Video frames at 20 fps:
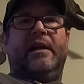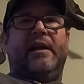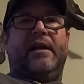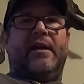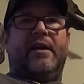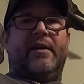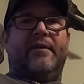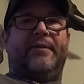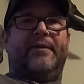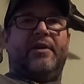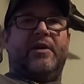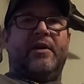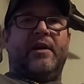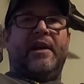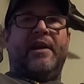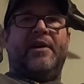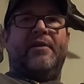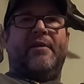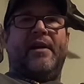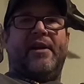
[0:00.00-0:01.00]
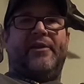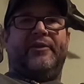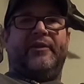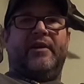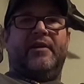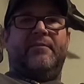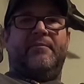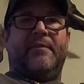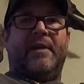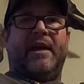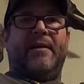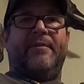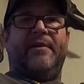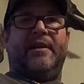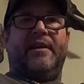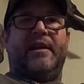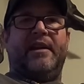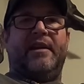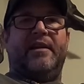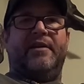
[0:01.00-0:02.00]
If you're interested in
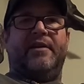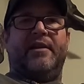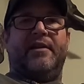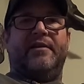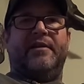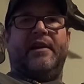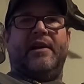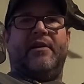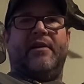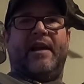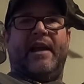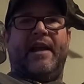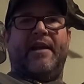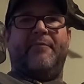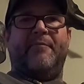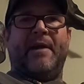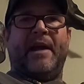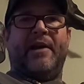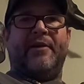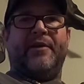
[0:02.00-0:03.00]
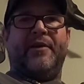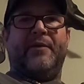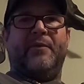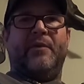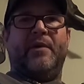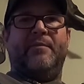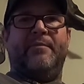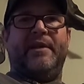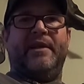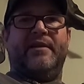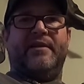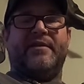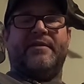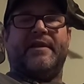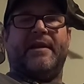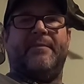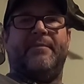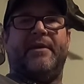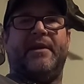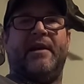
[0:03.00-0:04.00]
maybe getting a deer head mounted with me
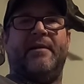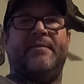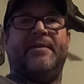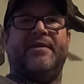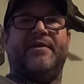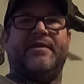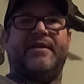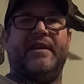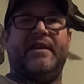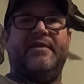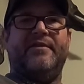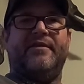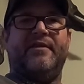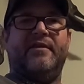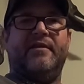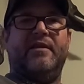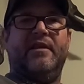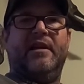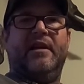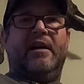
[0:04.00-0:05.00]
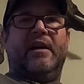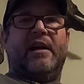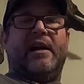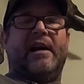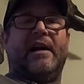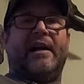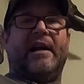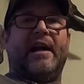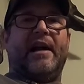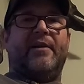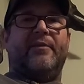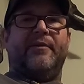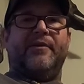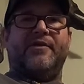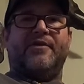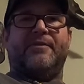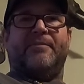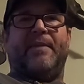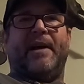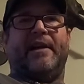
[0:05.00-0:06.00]
this upcoming season, I got
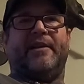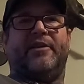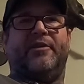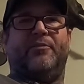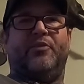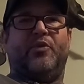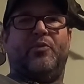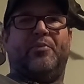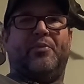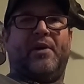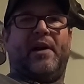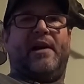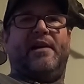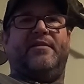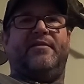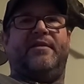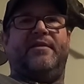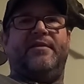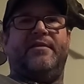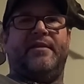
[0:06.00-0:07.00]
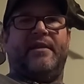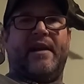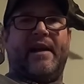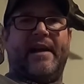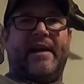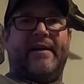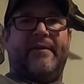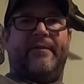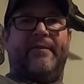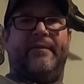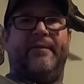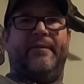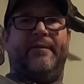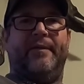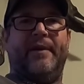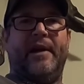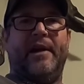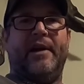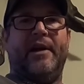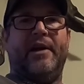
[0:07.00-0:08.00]
respectable prices and I have
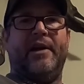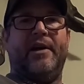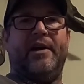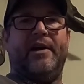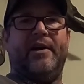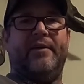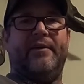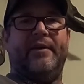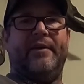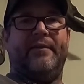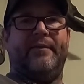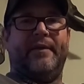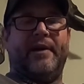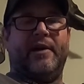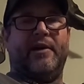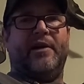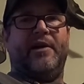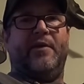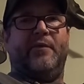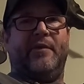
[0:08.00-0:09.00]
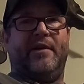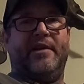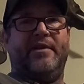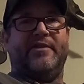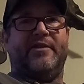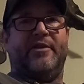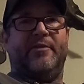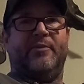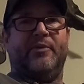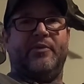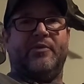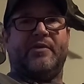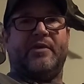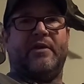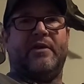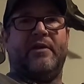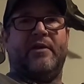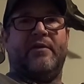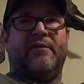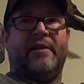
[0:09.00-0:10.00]
very, very reasonable
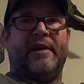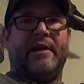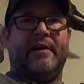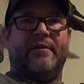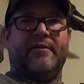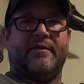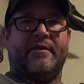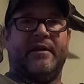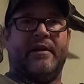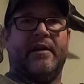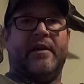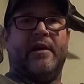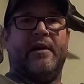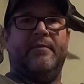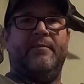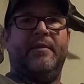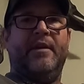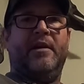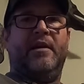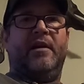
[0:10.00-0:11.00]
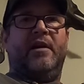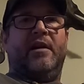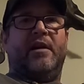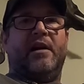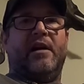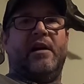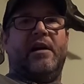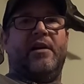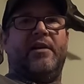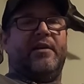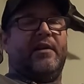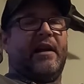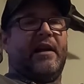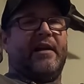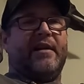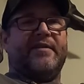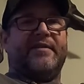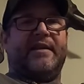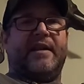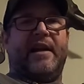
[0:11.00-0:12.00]
turnaround time.
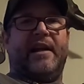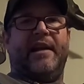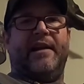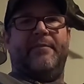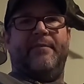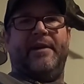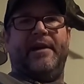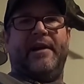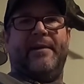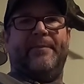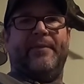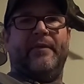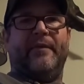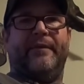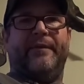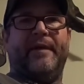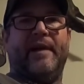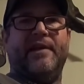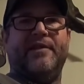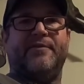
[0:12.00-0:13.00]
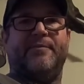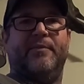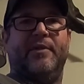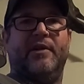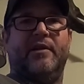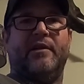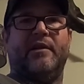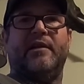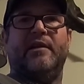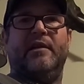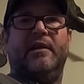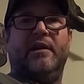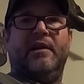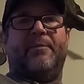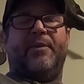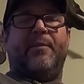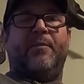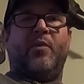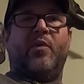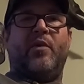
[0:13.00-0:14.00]
Like I said, hit me up on Facebook.
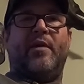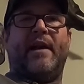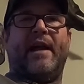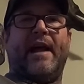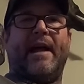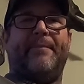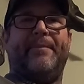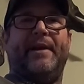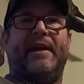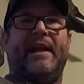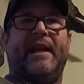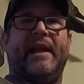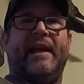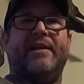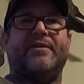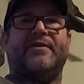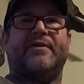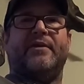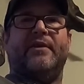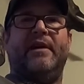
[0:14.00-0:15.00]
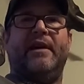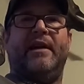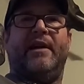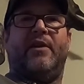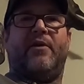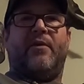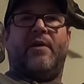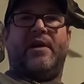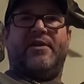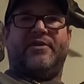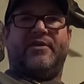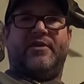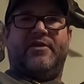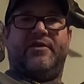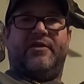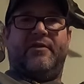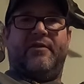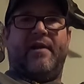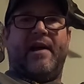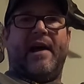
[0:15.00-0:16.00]
I'll be more than happy to answer any
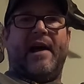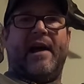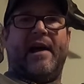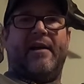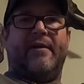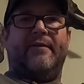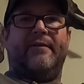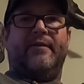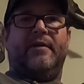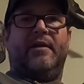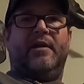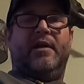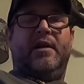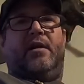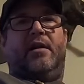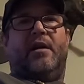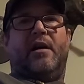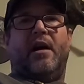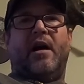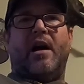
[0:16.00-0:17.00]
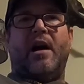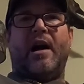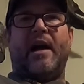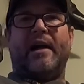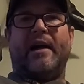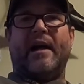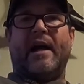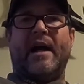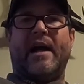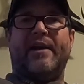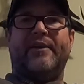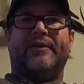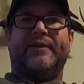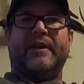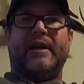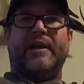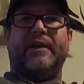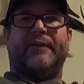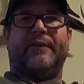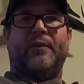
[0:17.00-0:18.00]
questions you have. All right, guys,
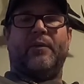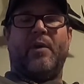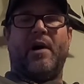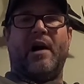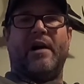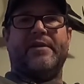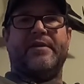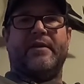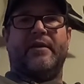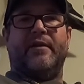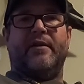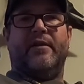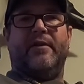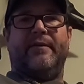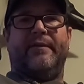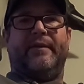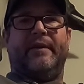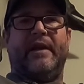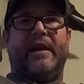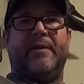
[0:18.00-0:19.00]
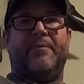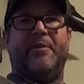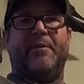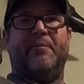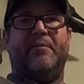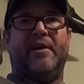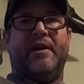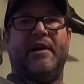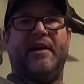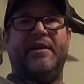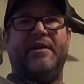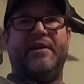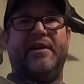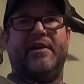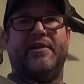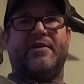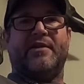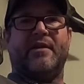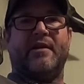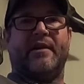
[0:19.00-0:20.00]
thanks for watching. Hopefully, I'll be bringing
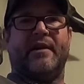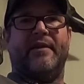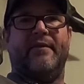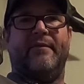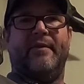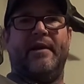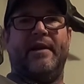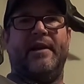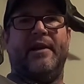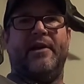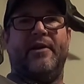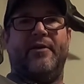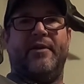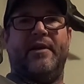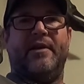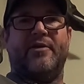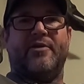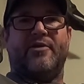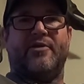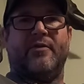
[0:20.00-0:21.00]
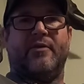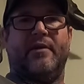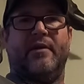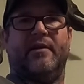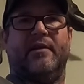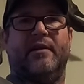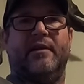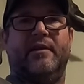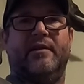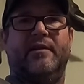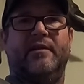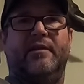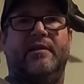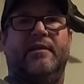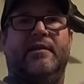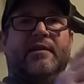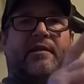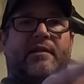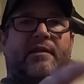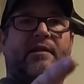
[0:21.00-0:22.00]
you a turkey video here shortly.
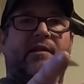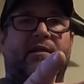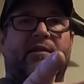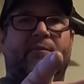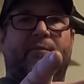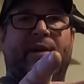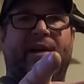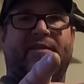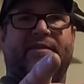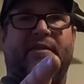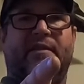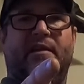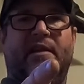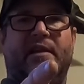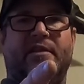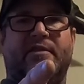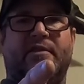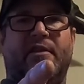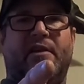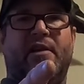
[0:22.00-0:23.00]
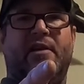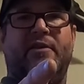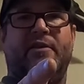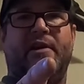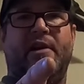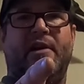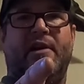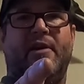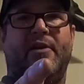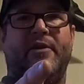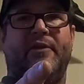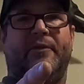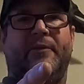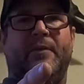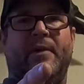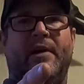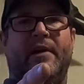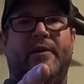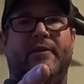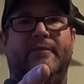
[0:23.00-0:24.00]
Best of luck to all y'all as
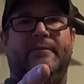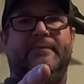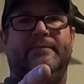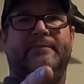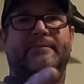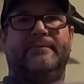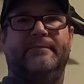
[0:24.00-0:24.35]
well.